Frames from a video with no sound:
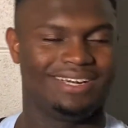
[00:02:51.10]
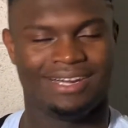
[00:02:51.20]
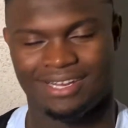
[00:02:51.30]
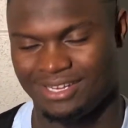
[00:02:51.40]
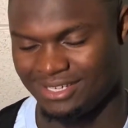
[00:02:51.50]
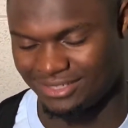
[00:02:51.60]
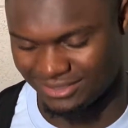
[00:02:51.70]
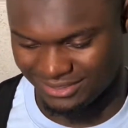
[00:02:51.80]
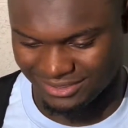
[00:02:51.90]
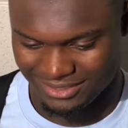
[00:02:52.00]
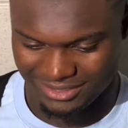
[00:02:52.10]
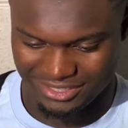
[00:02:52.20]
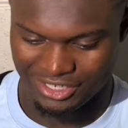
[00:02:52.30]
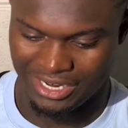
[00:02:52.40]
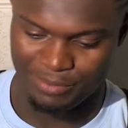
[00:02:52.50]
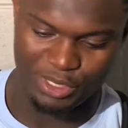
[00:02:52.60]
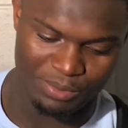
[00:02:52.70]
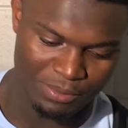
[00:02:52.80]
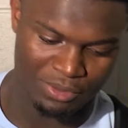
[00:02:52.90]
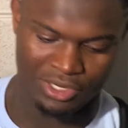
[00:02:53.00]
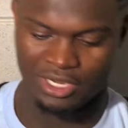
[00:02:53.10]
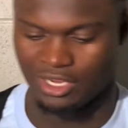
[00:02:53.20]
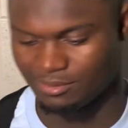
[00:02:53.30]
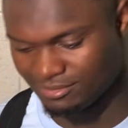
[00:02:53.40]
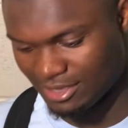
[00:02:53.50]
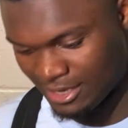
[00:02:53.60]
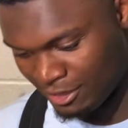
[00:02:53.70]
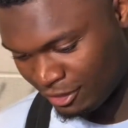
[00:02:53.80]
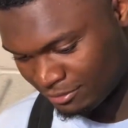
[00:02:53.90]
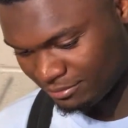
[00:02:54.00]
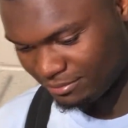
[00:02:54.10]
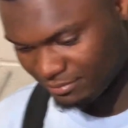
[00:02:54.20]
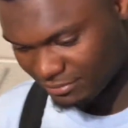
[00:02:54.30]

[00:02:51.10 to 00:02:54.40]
uh, you know that many people to come. Um,